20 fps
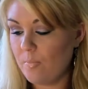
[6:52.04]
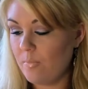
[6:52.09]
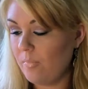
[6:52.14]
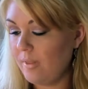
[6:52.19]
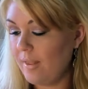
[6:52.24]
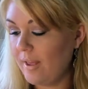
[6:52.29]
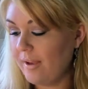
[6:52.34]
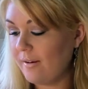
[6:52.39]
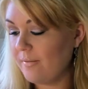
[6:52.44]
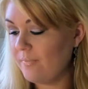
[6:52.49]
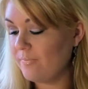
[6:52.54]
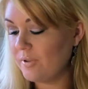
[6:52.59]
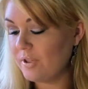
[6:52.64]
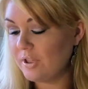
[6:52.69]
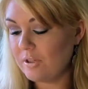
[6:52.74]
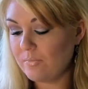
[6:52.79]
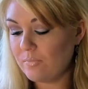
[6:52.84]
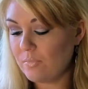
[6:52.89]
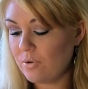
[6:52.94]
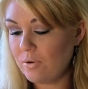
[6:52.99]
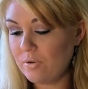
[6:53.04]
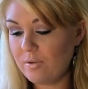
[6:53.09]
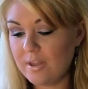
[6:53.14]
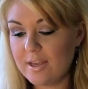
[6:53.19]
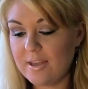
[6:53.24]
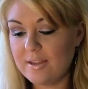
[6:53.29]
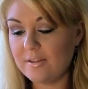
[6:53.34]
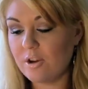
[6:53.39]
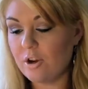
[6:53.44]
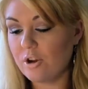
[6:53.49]
like
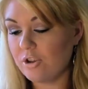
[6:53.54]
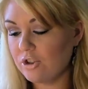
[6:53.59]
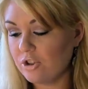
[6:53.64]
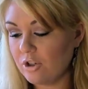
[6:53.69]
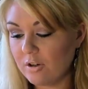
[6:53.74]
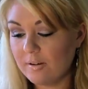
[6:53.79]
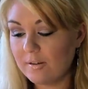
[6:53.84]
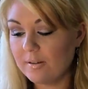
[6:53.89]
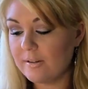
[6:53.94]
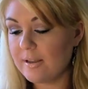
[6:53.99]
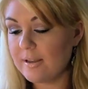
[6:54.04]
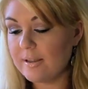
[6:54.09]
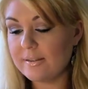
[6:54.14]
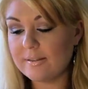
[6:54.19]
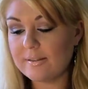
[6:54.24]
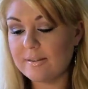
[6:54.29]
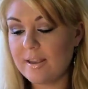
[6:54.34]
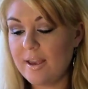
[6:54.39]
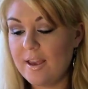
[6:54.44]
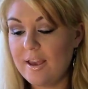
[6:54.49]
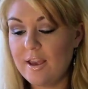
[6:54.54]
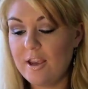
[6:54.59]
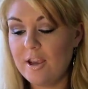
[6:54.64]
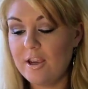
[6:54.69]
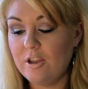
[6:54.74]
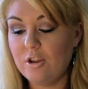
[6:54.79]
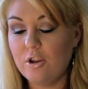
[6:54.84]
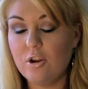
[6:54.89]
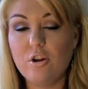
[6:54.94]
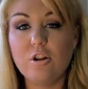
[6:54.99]
smoothies, hot chocolates,
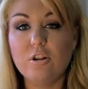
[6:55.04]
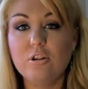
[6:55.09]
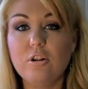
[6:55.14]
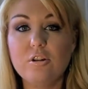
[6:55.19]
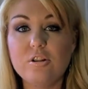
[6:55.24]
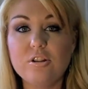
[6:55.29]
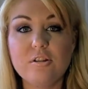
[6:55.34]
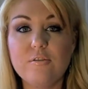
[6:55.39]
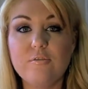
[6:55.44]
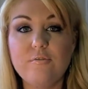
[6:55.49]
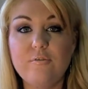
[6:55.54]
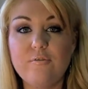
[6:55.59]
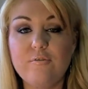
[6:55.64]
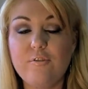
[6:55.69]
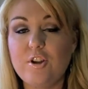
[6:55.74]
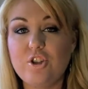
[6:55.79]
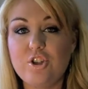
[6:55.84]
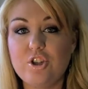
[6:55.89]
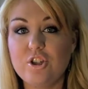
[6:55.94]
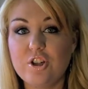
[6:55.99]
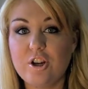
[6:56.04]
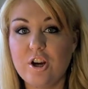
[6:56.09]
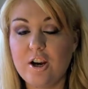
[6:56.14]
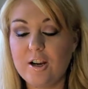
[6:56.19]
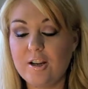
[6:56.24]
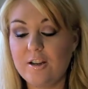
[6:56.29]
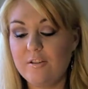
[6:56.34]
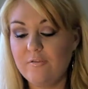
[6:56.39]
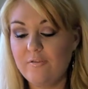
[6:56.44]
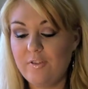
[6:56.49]
you know, lots of
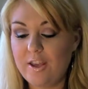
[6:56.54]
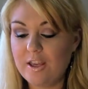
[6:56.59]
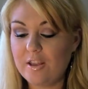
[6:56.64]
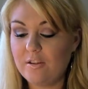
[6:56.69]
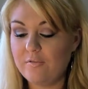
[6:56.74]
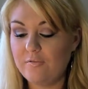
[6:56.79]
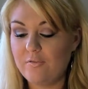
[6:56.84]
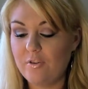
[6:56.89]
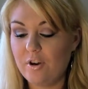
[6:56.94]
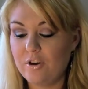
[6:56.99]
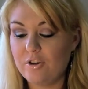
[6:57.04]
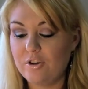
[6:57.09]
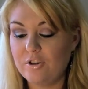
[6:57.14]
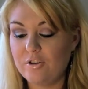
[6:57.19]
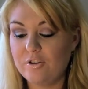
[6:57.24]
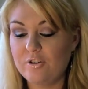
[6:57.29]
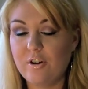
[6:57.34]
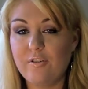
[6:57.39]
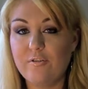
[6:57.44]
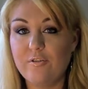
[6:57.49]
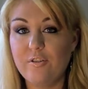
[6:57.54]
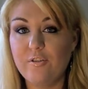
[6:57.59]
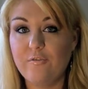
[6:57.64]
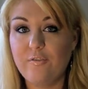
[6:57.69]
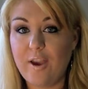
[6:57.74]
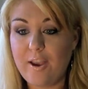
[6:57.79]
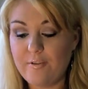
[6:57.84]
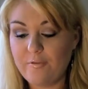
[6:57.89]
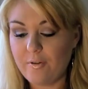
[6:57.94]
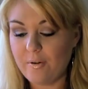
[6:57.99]
vegetarian and vegan versions of your
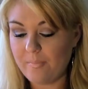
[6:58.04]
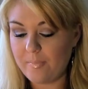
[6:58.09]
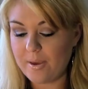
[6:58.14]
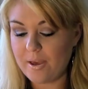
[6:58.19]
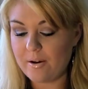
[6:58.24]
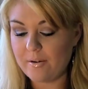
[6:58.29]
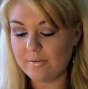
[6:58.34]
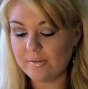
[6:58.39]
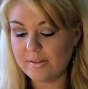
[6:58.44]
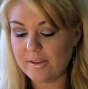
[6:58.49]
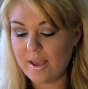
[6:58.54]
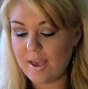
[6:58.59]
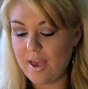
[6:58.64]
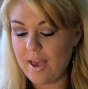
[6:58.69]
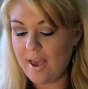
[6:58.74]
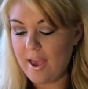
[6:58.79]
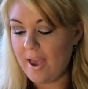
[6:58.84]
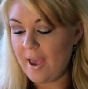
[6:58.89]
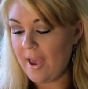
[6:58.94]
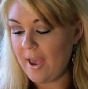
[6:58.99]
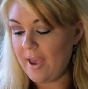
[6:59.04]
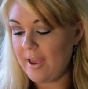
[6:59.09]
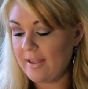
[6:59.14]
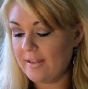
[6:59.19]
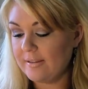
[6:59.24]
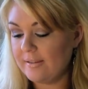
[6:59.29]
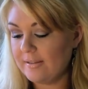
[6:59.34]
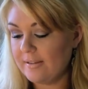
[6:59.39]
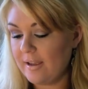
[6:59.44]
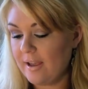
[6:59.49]
favourite meals.
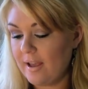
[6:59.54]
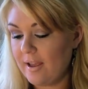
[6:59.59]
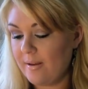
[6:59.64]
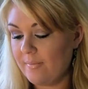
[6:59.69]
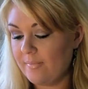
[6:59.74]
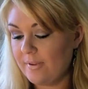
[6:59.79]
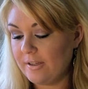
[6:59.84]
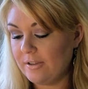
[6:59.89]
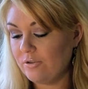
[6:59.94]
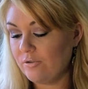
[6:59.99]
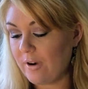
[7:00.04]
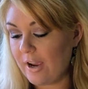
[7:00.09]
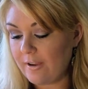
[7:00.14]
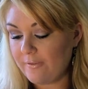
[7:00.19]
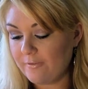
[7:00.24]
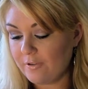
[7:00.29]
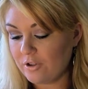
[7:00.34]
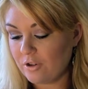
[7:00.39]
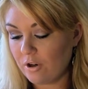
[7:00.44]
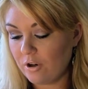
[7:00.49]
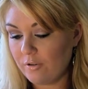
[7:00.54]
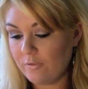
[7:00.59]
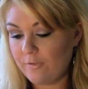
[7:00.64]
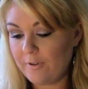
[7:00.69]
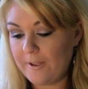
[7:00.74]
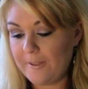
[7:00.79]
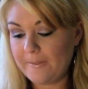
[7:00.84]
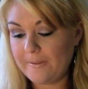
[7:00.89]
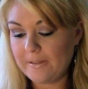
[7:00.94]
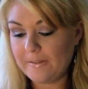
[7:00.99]
And um, there's great
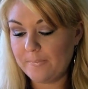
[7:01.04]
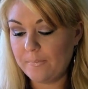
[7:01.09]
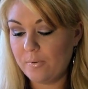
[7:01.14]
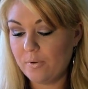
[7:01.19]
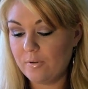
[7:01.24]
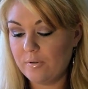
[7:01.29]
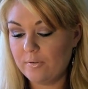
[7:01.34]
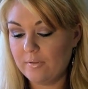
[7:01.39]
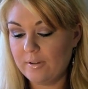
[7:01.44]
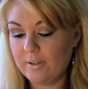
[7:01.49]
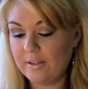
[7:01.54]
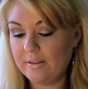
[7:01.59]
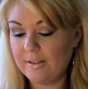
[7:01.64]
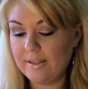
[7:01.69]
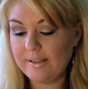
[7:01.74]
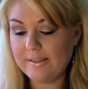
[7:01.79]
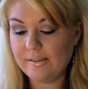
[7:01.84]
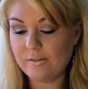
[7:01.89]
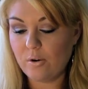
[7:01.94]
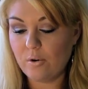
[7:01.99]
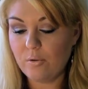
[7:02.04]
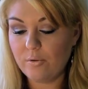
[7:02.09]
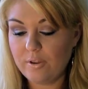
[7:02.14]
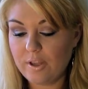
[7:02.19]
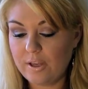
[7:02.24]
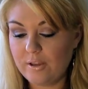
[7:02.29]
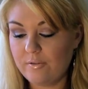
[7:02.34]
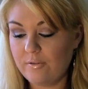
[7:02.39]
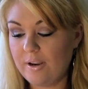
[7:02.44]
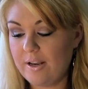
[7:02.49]
photography in this book. It lists all
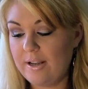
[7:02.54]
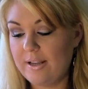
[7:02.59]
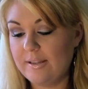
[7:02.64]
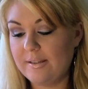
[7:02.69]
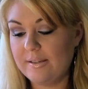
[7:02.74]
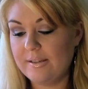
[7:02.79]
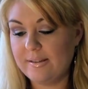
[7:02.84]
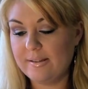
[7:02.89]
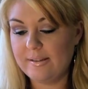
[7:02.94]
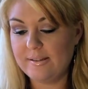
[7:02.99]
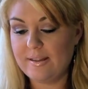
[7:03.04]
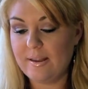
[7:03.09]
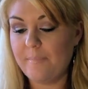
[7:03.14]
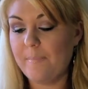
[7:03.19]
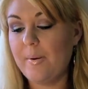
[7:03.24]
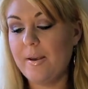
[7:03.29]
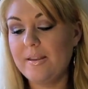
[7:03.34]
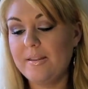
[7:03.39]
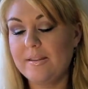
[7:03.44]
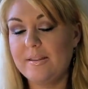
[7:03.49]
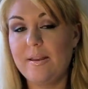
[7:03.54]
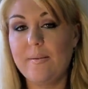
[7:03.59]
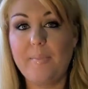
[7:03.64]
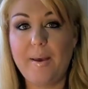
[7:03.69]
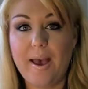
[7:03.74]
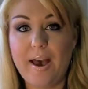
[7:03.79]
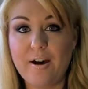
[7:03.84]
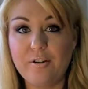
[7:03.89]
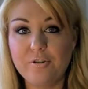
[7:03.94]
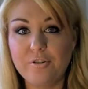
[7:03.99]
the ingredients and step by step
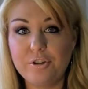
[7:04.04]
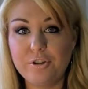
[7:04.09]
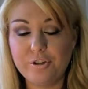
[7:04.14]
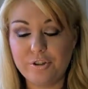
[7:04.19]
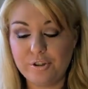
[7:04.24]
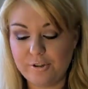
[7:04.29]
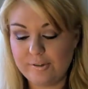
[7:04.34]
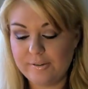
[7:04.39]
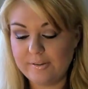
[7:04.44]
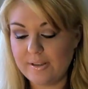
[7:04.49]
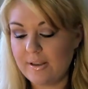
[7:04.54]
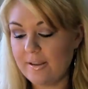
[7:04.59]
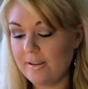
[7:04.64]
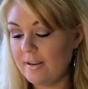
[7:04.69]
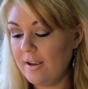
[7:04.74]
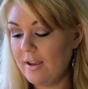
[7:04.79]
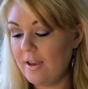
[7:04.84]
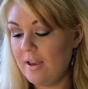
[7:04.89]
how to use it.